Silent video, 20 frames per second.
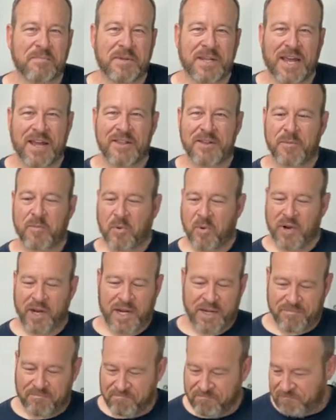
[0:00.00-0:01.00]
the other
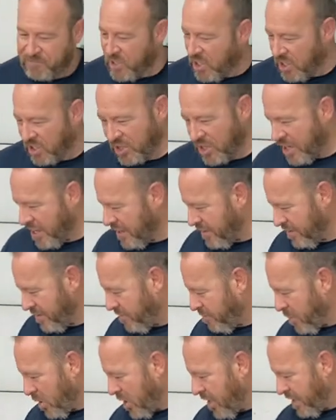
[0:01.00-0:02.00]
point. A lot of the
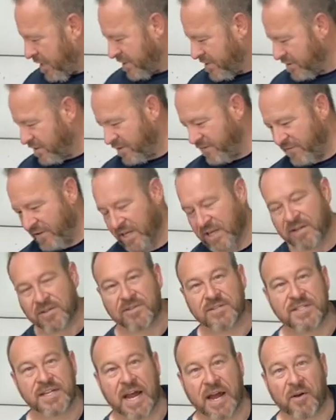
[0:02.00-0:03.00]
bodies on
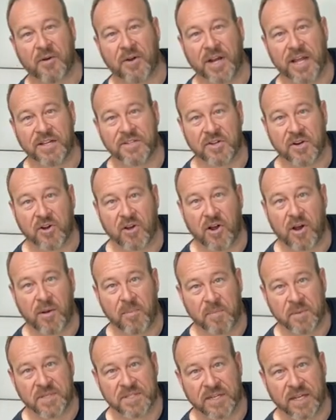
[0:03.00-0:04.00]
vehicles nowadays are
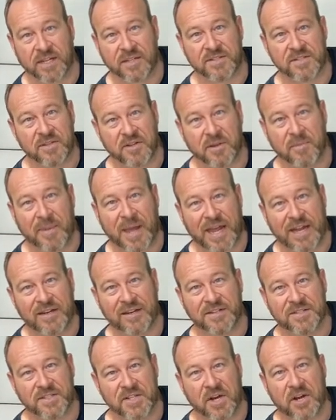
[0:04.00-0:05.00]
composite, so the
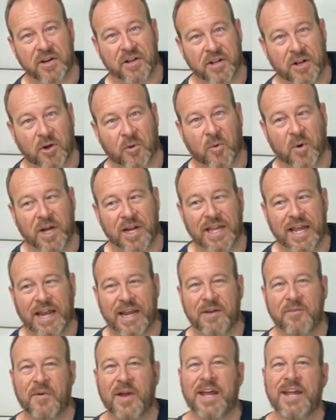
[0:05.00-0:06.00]
magnets aren't going to work
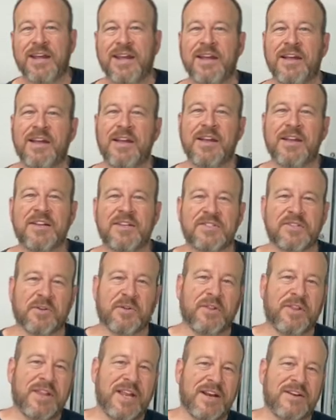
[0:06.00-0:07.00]
anyway. So
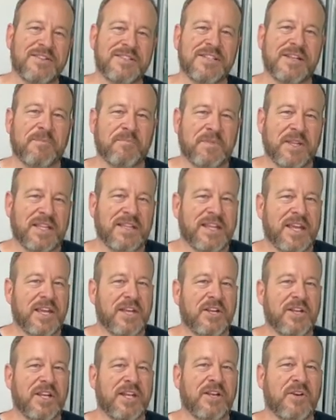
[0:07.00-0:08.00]
there's something that
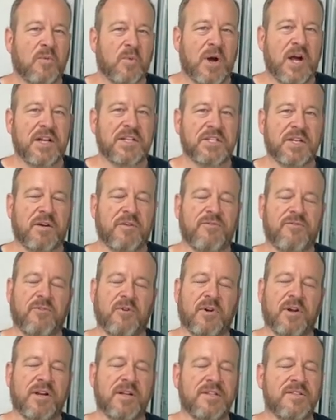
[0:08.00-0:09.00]
you need to watch out
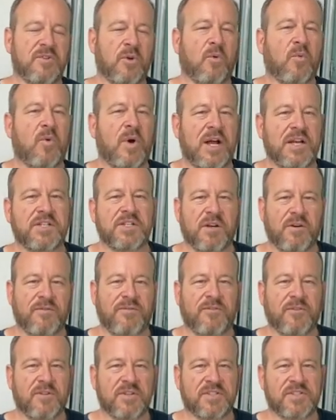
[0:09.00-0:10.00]
for. So watch out
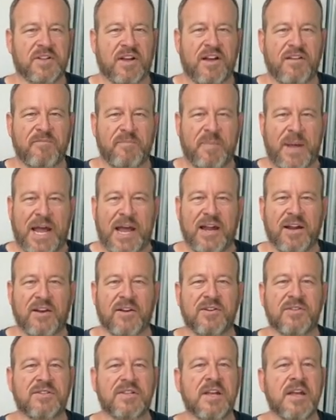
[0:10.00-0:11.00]
for the soft
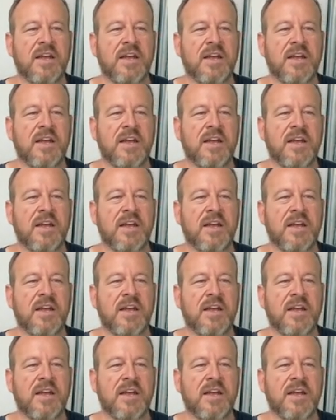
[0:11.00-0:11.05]
backers,